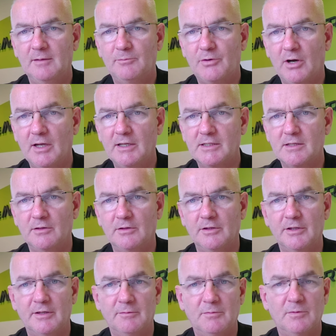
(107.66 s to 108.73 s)
price or
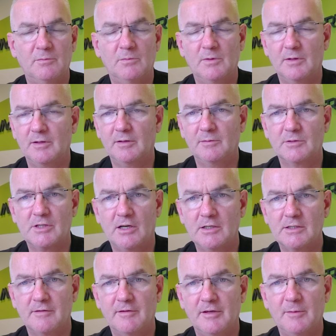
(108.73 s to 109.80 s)
the
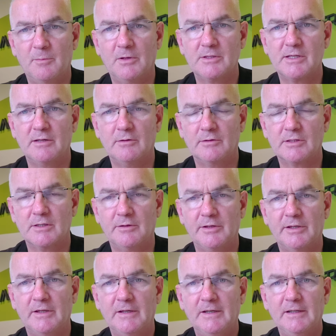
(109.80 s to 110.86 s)
size of the deposit or so on.